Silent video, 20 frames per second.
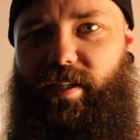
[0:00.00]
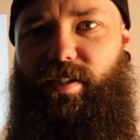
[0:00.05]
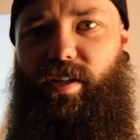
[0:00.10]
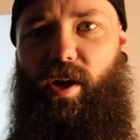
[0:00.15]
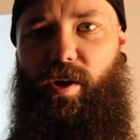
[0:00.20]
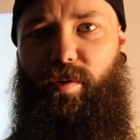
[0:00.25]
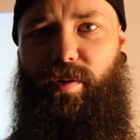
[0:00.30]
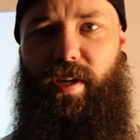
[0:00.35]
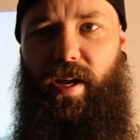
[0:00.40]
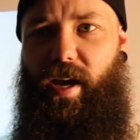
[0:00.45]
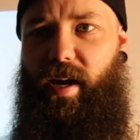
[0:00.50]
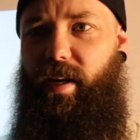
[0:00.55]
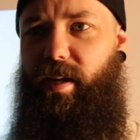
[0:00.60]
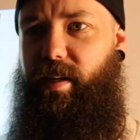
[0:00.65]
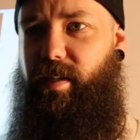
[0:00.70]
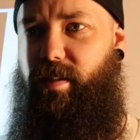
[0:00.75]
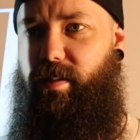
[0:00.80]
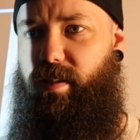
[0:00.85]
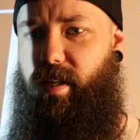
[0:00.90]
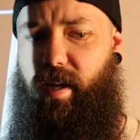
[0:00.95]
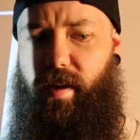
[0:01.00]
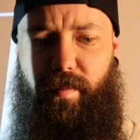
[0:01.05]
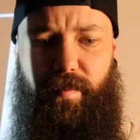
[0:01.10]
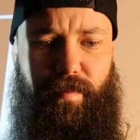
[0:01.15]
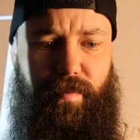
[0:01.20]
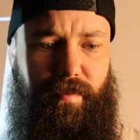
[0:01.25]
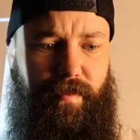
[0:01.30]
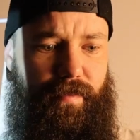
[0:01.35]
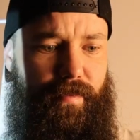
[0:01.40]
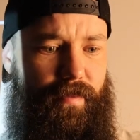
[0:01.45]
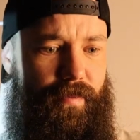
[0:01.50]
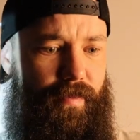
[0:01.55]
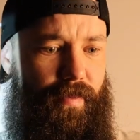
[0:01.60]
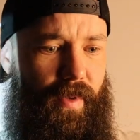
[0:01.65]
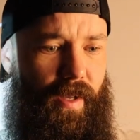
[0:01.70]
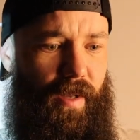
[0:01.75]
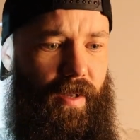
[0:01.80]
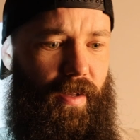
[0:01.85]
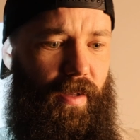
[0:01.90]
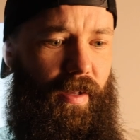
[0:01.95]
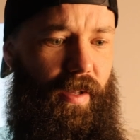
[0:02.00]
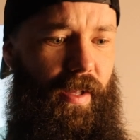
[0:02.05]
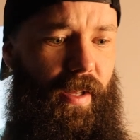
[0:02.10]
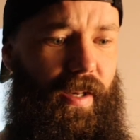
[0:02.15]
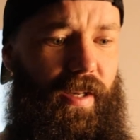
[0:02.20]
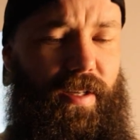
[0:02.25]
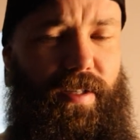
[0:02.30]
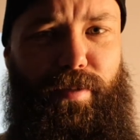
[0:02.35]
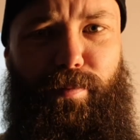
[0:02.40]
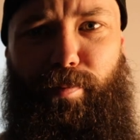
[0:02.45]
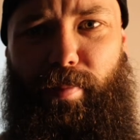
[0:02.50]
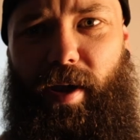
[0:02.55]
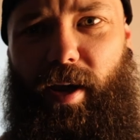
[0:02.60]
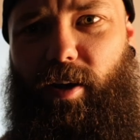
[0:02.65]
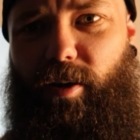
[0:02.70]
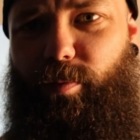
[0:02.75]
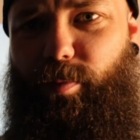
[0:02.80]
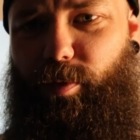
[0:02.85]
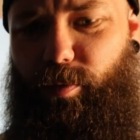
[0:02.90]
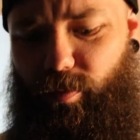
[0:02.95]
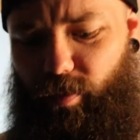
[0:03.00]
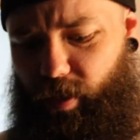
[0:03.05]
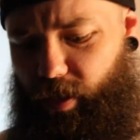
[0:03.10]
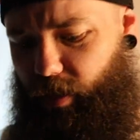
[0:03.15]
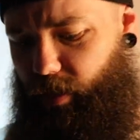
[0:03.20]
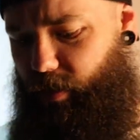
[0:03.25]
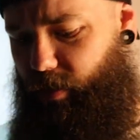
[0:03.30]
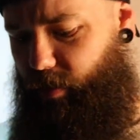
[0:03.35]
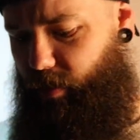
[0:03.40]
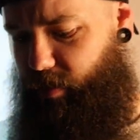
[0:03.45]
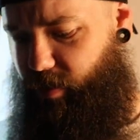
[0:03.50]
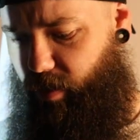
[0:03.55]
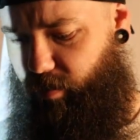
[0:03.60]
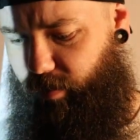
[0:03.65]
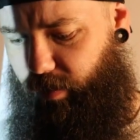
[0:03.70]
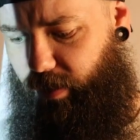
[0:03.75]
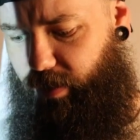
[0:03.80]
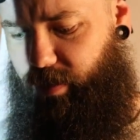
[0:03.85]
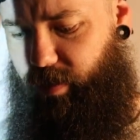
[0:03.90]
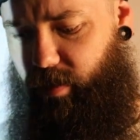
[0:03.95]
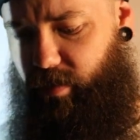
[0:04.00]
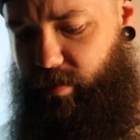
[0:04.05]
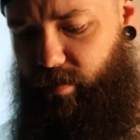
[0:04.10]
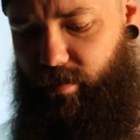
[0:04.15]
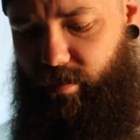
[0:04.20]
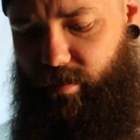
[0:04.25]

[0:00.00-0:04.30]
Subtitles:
is okay. It is bearable. Like, let's have a listen.